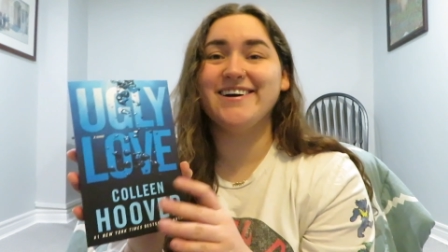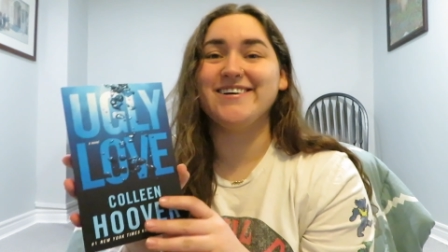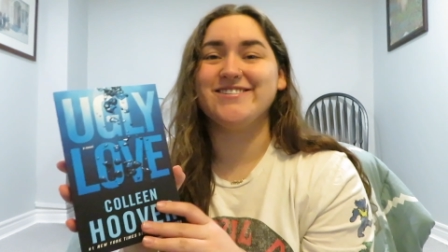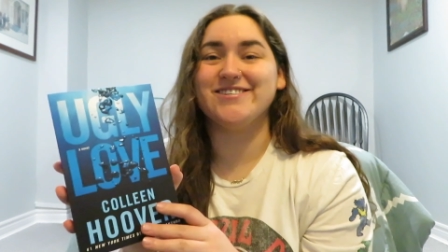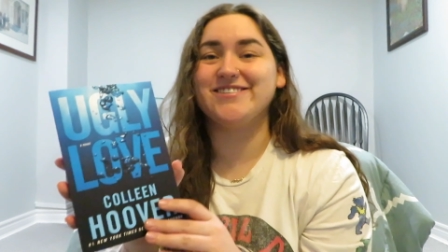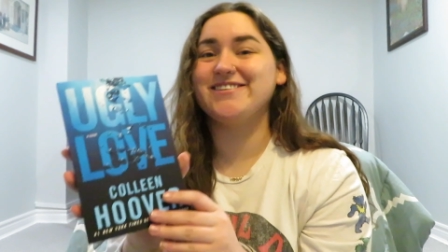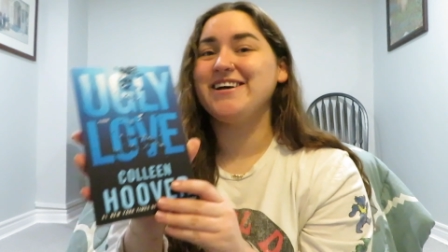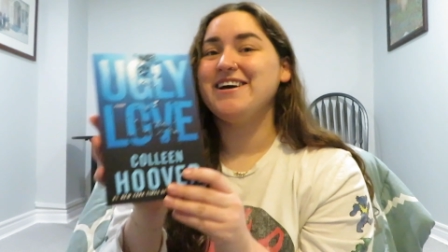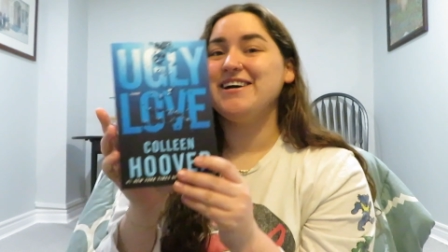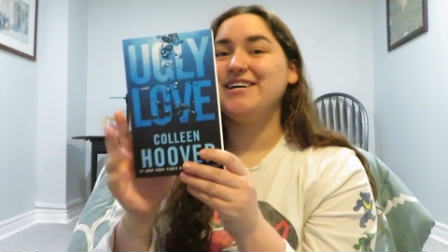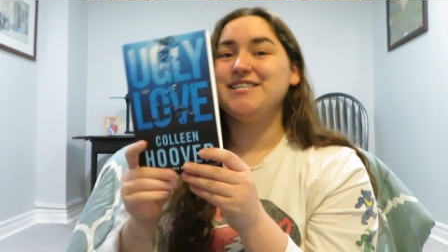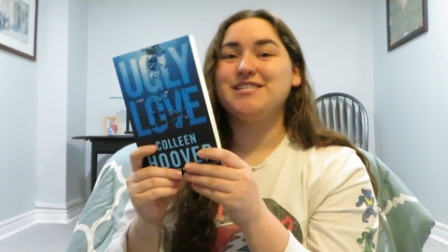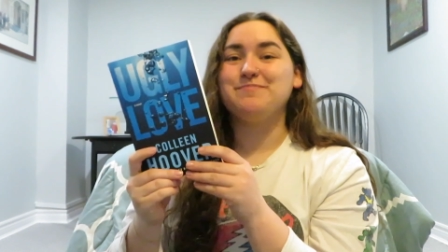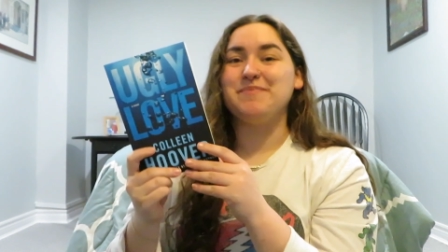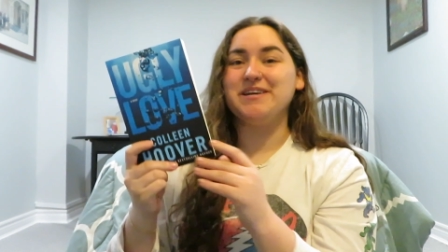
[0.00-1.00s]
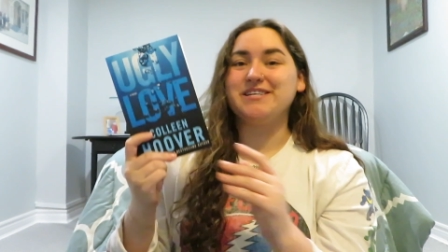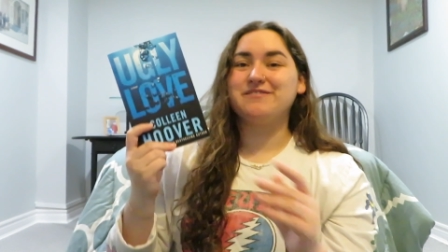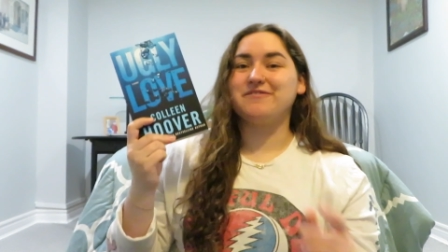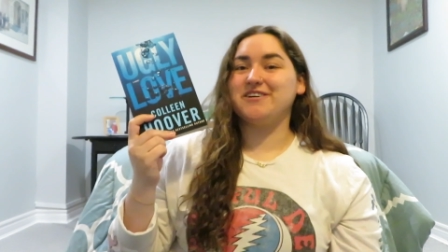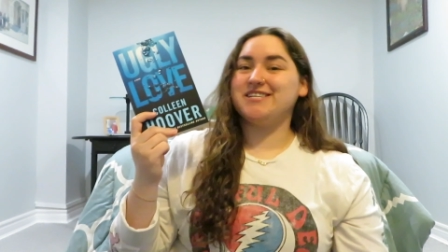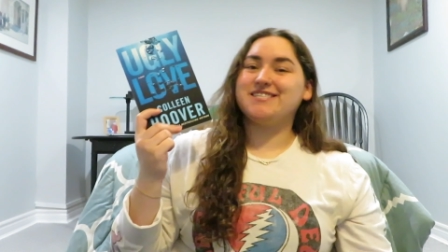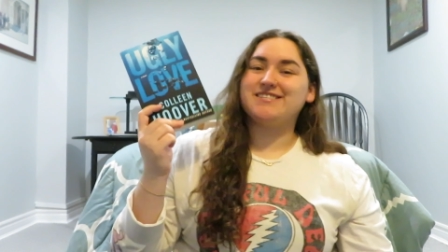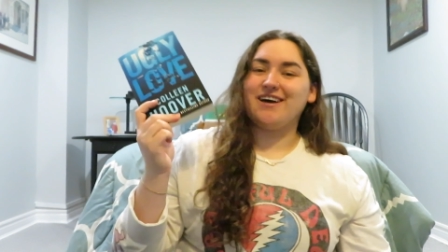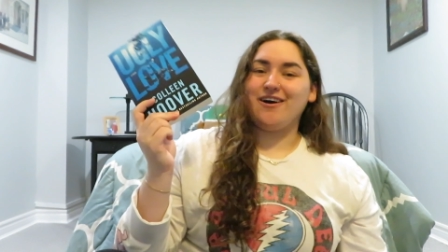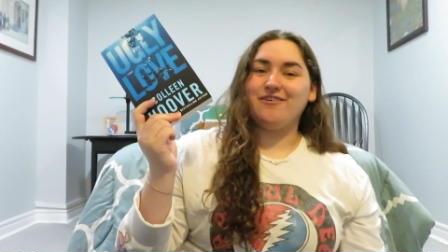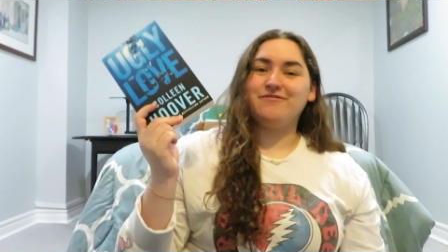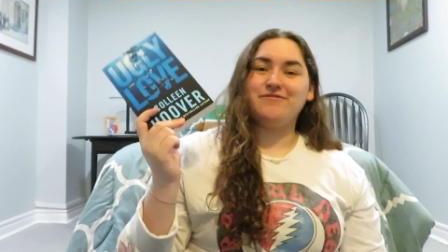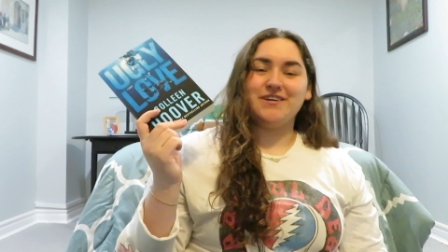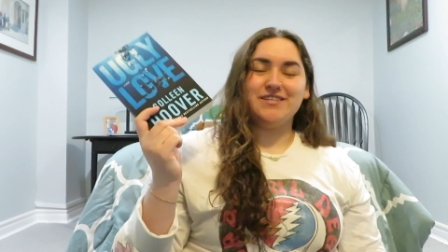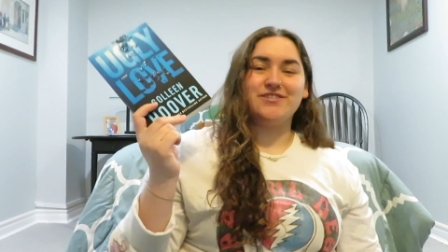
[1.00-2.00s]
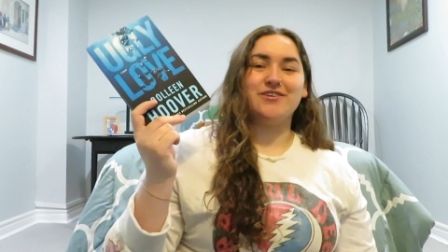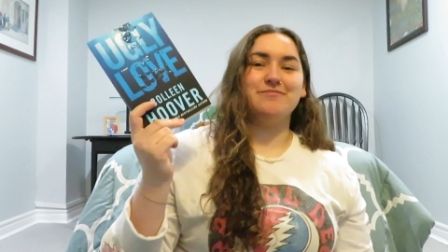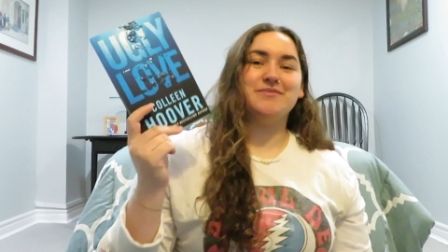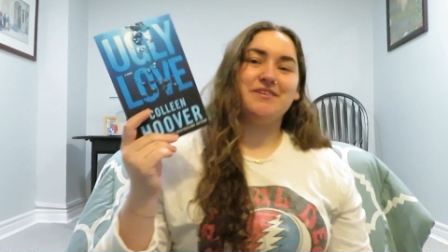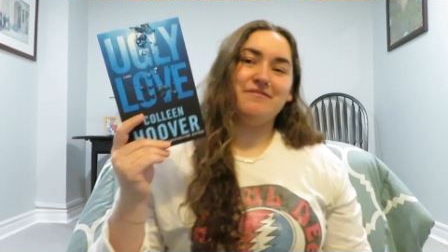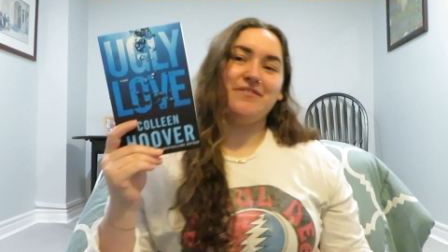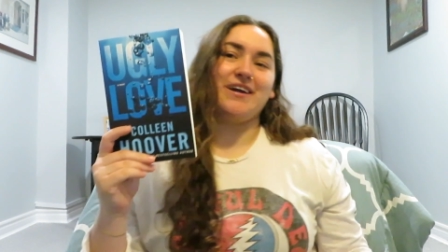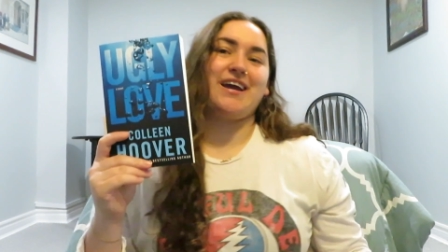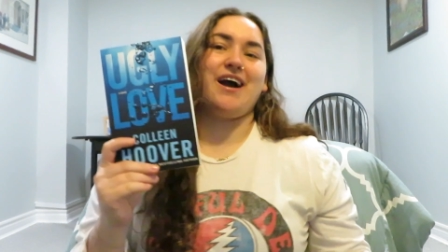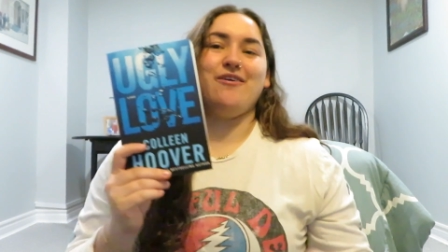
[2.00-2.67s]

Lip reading: just speaks for itself in terms of like